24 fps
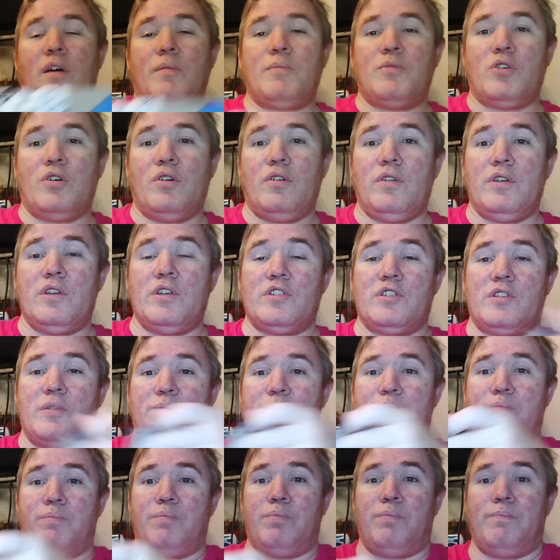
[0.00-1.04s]
I'm calling this the
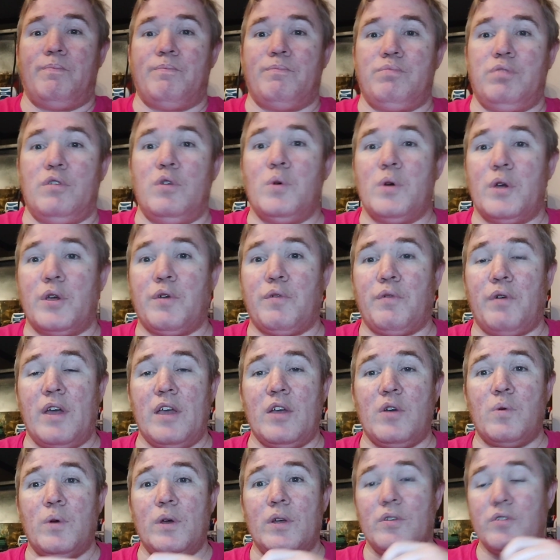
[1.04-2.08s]
blue and gray
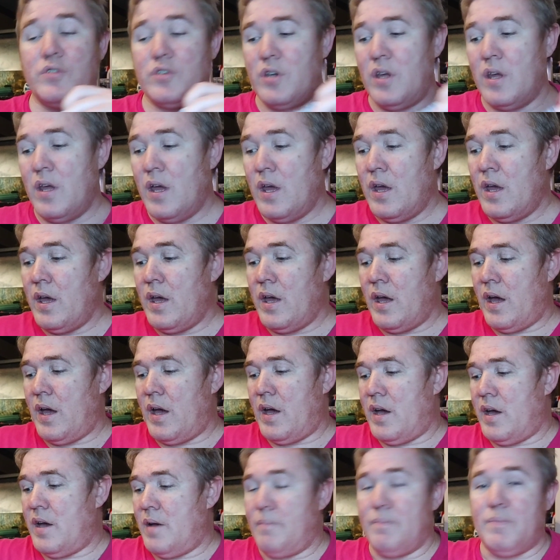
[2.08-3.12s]
quilt.
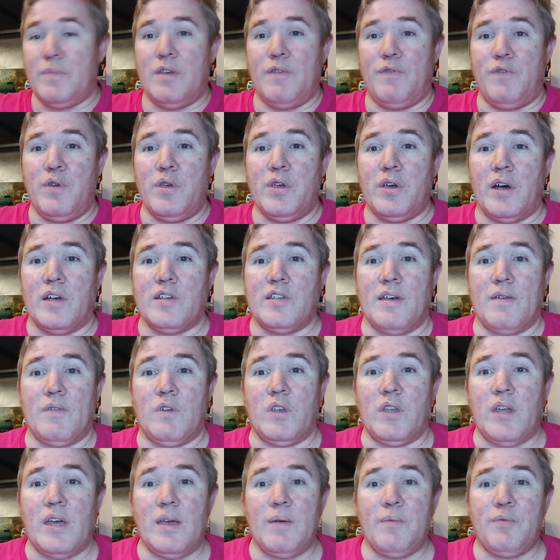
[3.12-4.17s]
If you guys have a
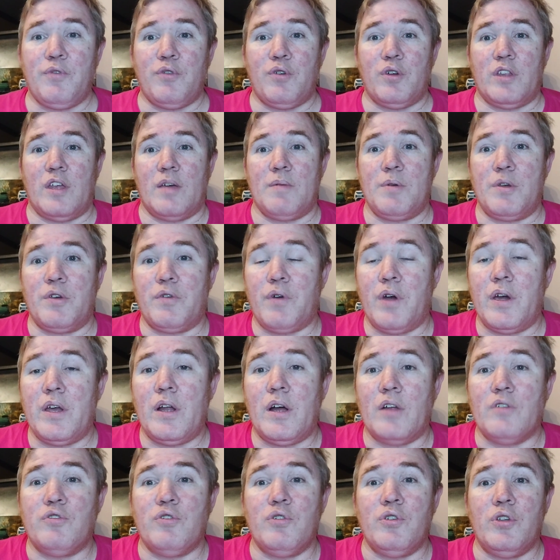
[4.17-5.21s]
name for it, that'd be great.
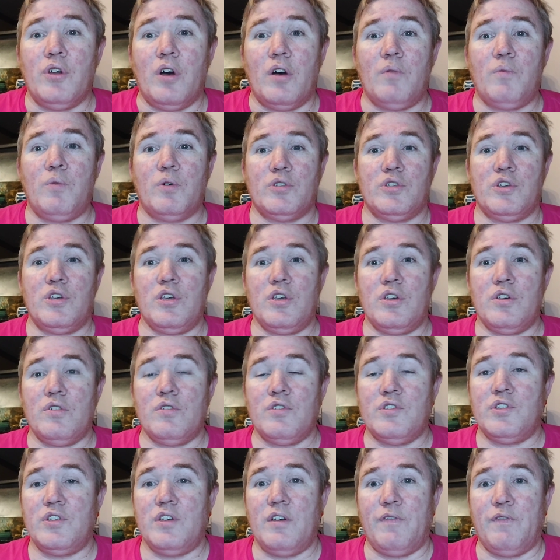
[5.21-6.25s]
I do not want to
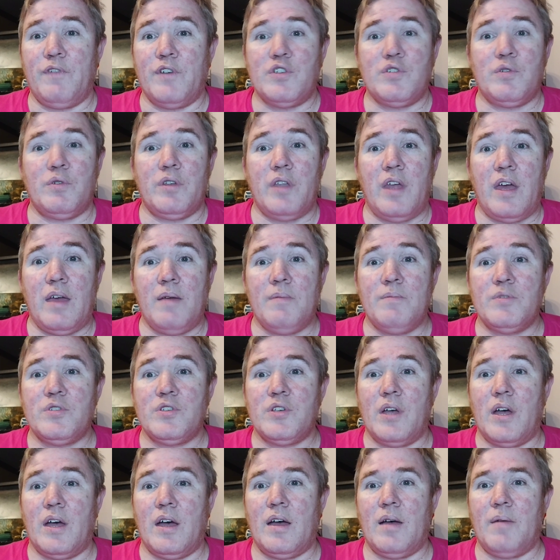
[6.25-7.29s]
use the official names
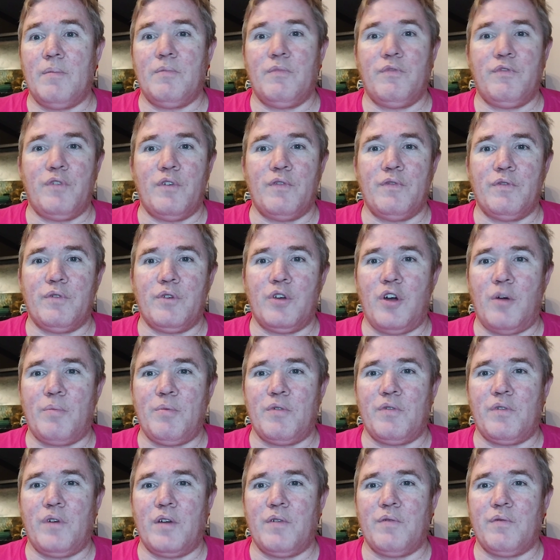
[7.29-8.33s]
for
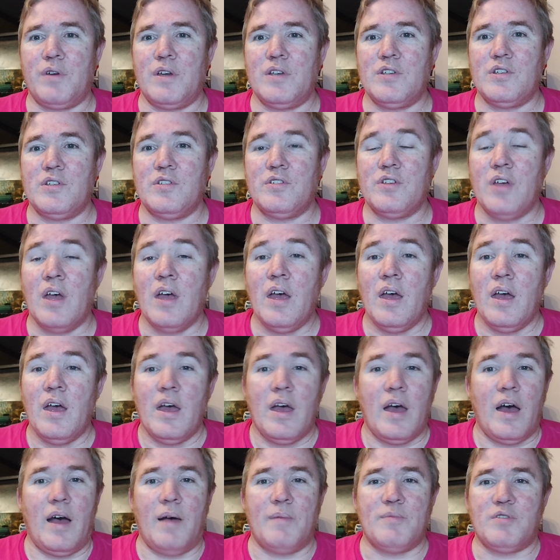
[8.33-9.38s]
copyright reasons.
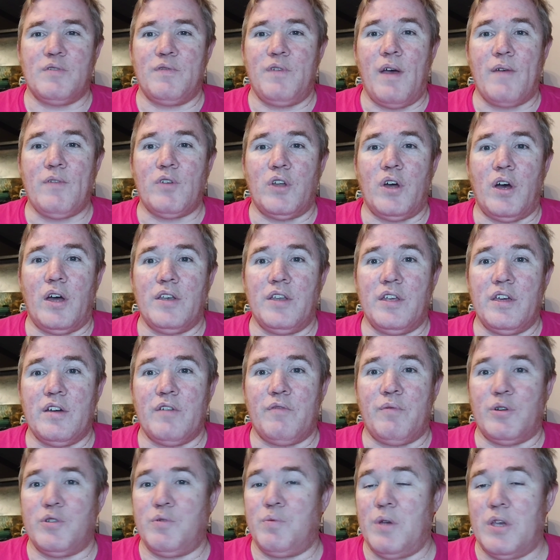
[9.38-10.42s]
So if you have an idea
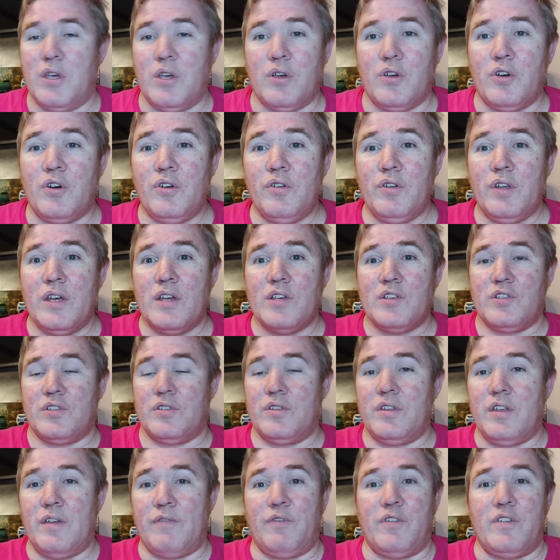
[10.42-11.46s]
of what we can call this,
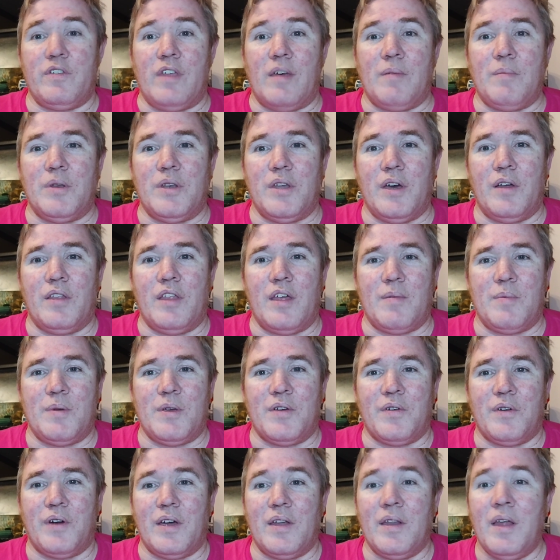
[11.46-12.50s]
definitely let me know. That'd be
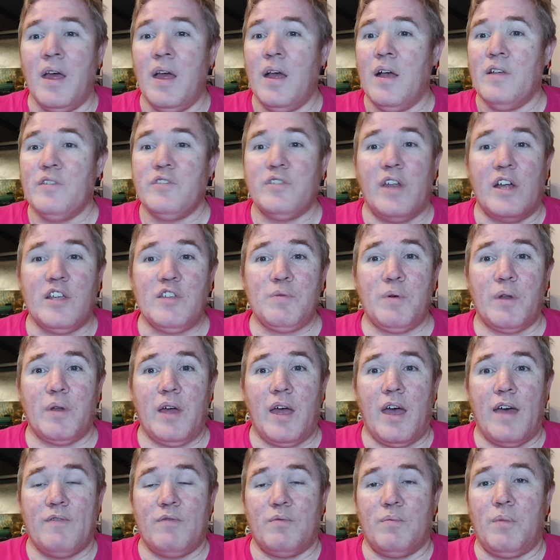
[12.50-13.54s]
great. So that's what I
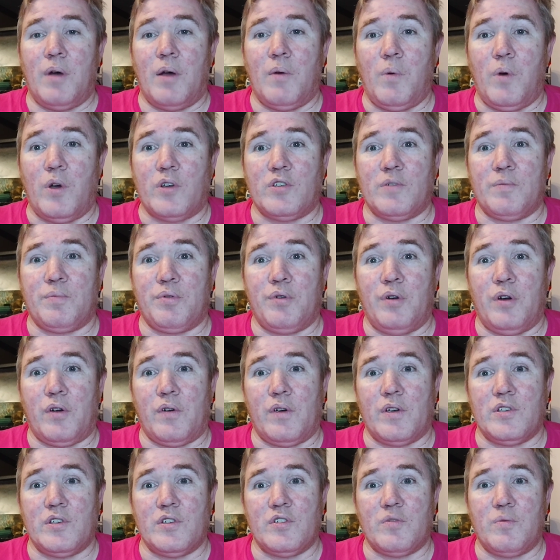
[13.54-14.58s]
have in my works in
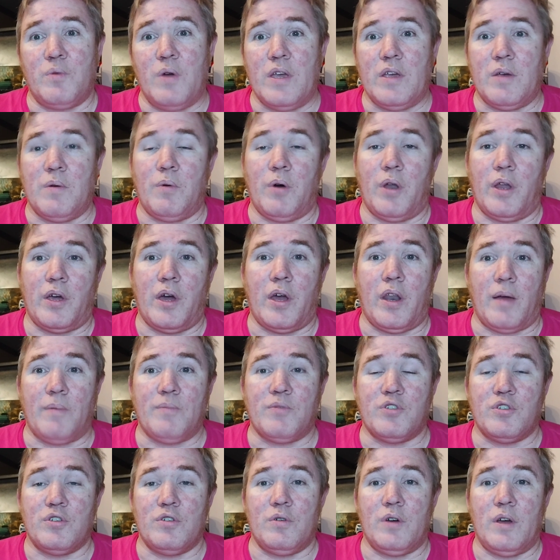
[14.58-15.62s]
progress this week and what I got up
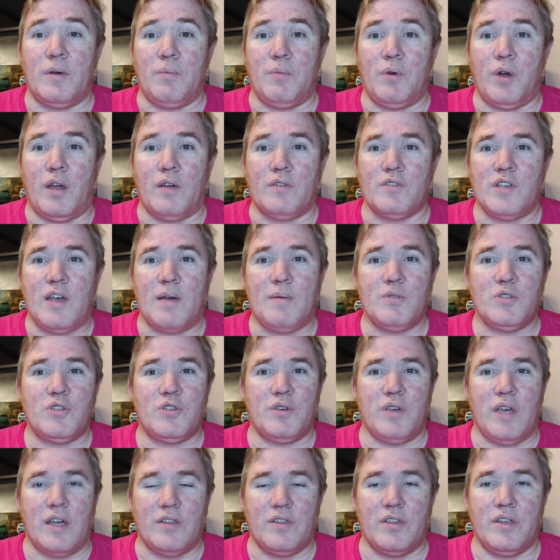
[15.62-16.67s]
to and what I was able to
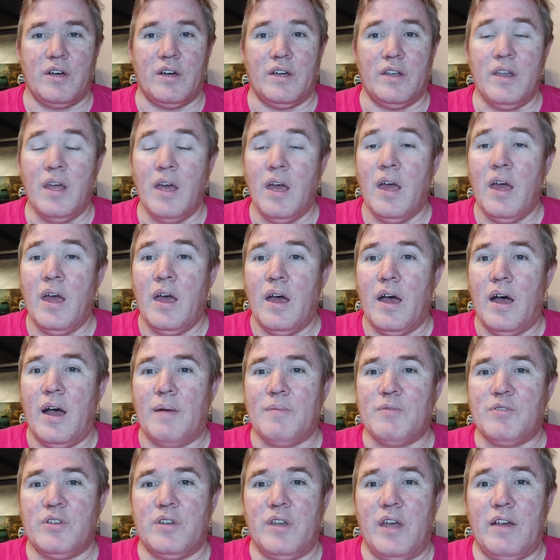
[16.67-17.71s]
get done.
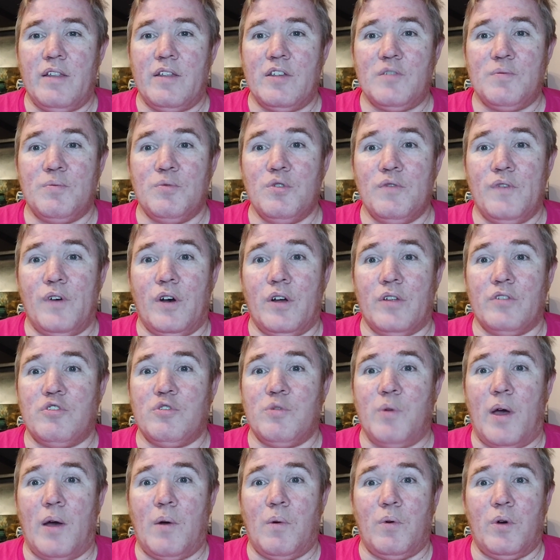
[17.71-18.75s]
So now let's move on
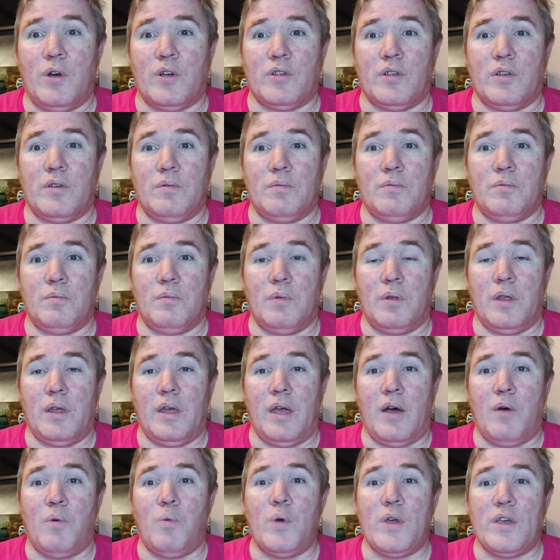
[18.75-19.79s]
to
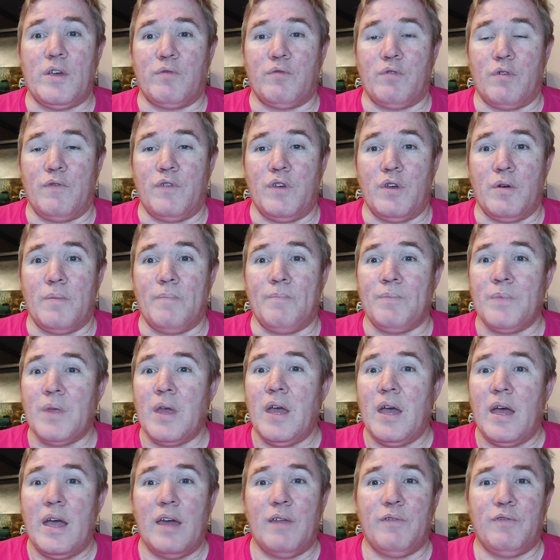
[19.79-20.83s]
our week in review.
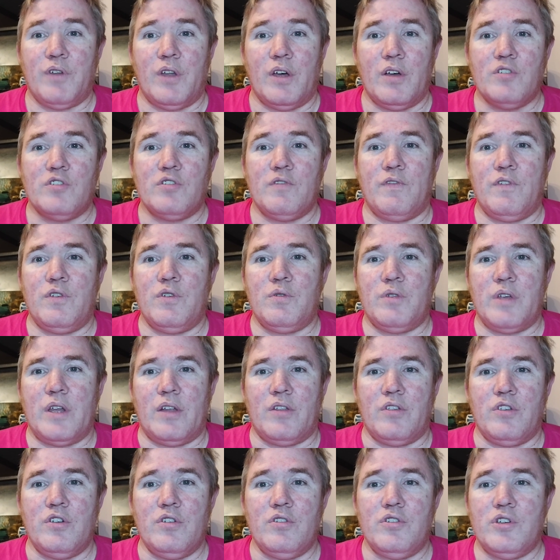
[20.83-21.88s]
And for those of you that are
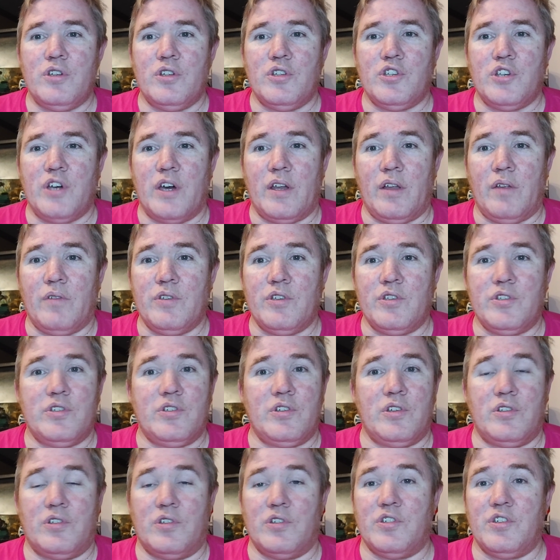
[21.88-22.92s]
new to the channel, this is
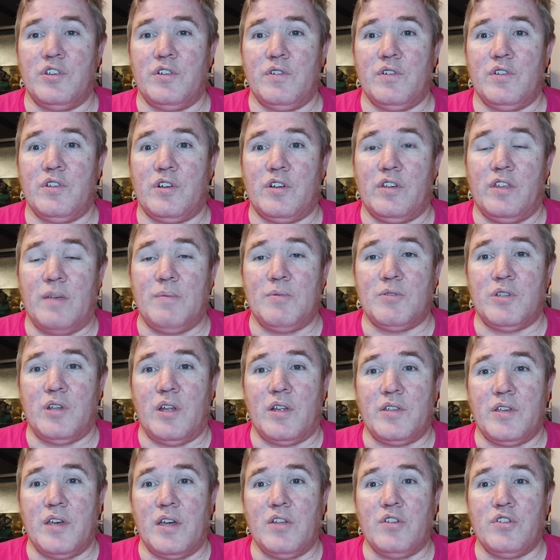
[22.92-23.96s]
just a series of clips that I
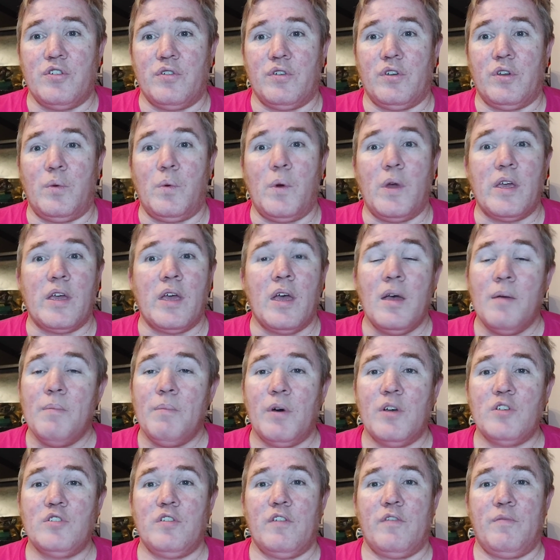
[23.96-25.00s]
take during the week,
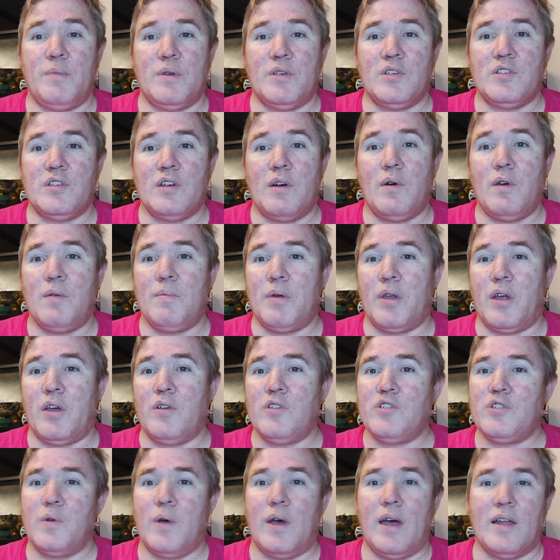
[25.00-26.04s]
mostly of me sewing, but I
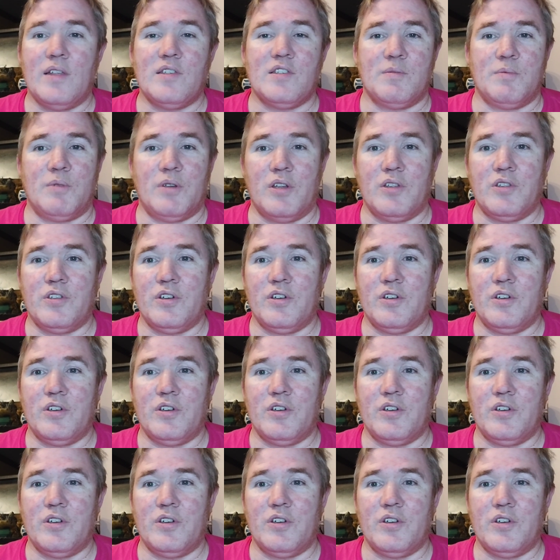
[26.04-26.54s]
also add some of the